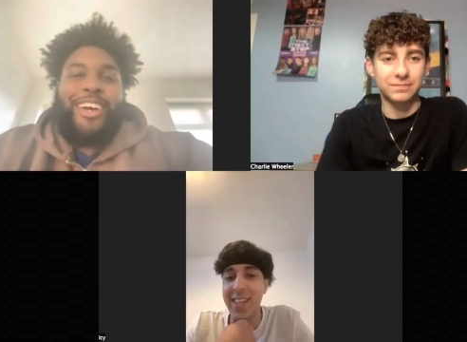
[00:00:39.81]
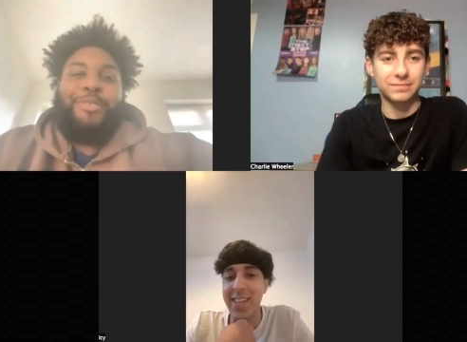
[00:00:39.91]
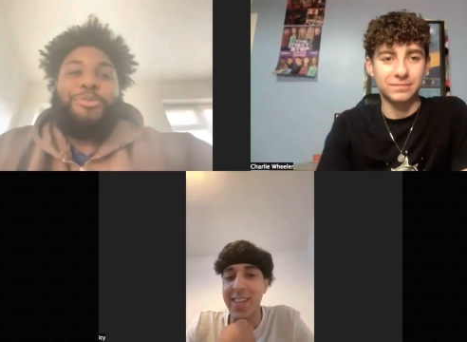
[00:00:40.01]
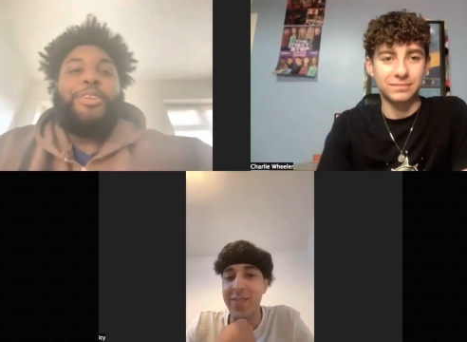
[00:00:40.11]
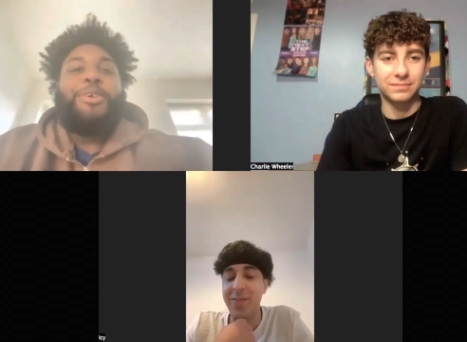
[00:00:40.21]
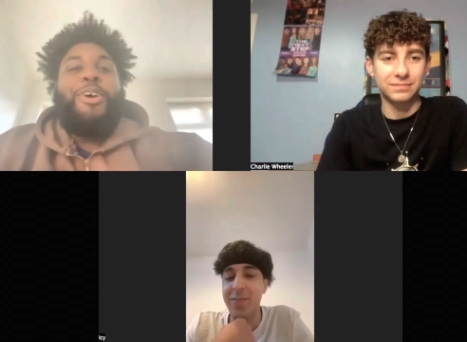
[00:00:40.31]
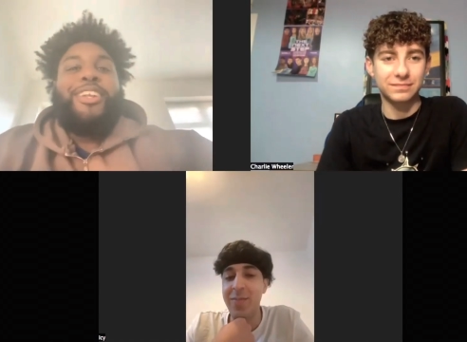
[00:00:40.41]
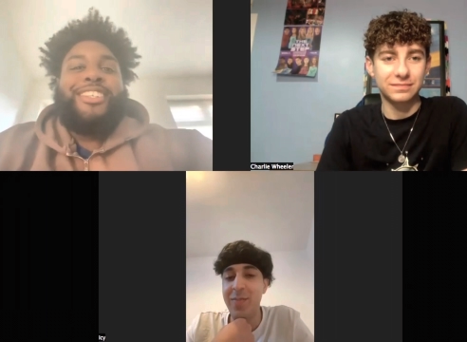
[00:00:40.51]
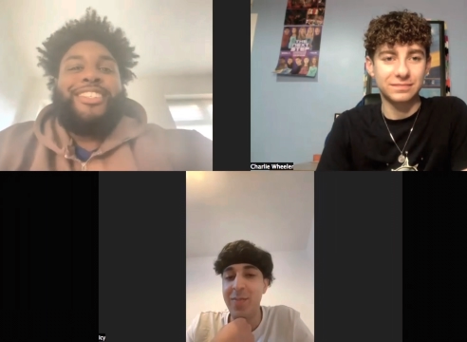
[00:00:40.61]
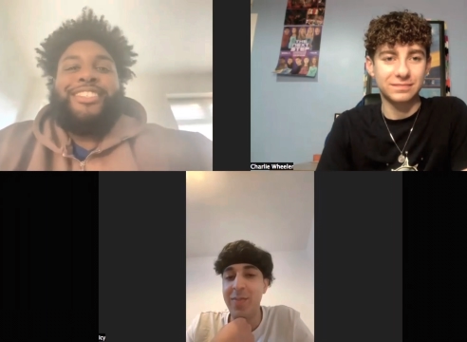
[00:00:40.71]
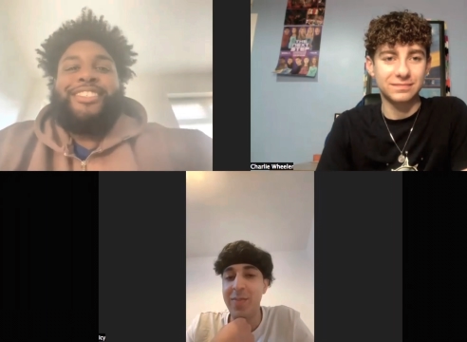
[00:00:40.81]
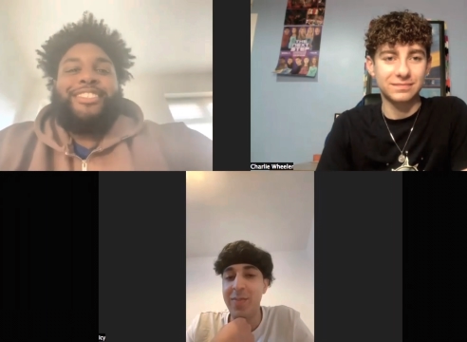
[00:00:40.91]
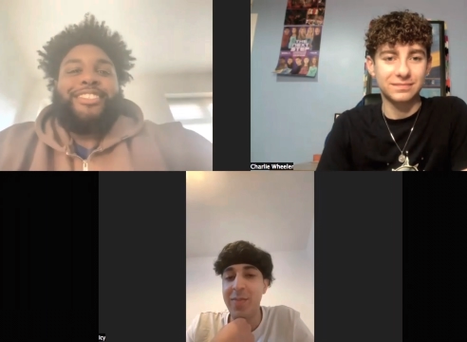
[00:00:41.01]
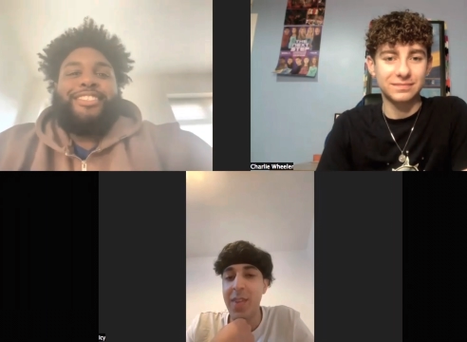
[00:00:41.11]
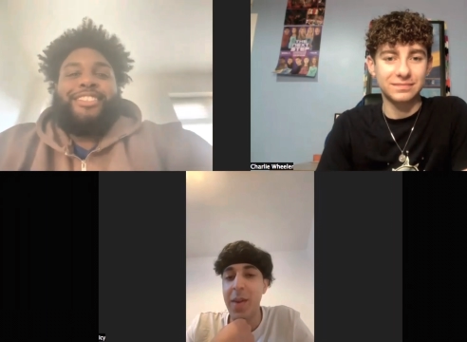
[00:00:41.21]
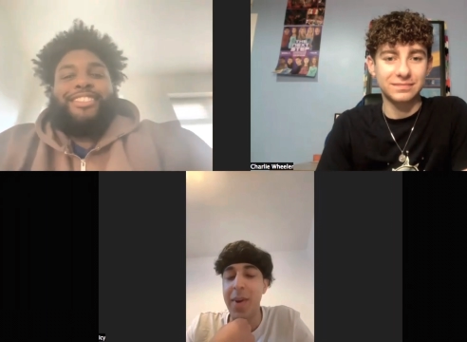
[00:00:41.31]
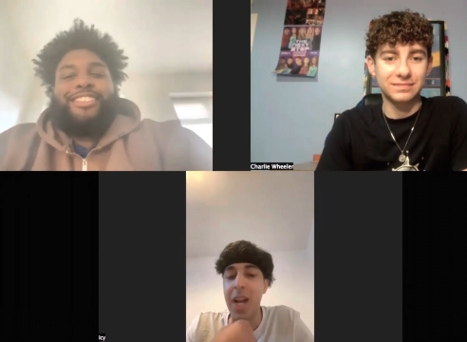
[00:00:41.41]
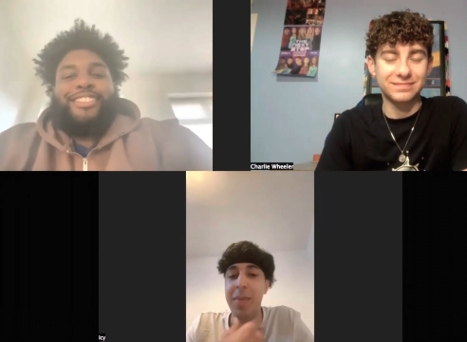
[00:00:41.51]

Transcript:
Speaker 1: and I'm 21. My